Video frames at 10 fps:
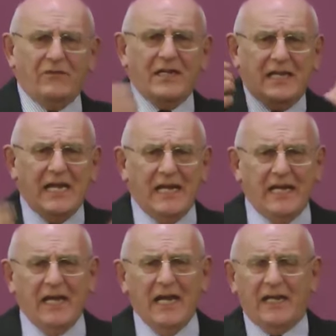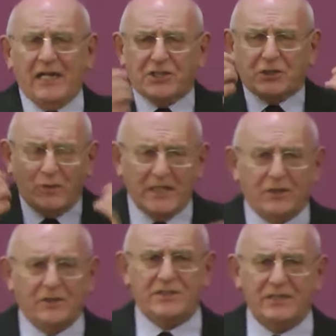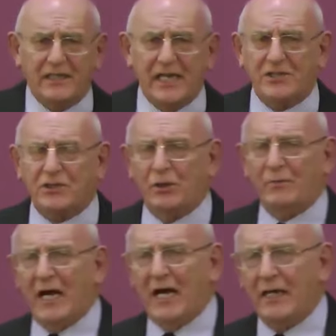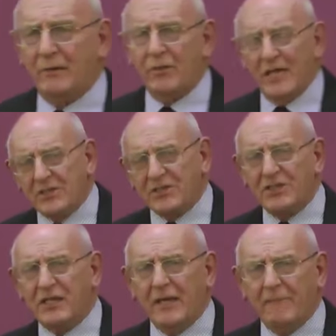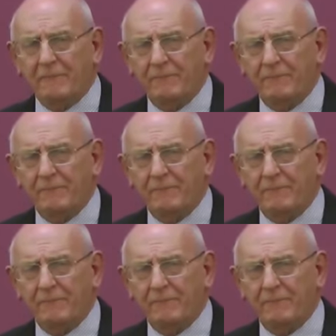day he gets sweeter as the days go by. Praise his name.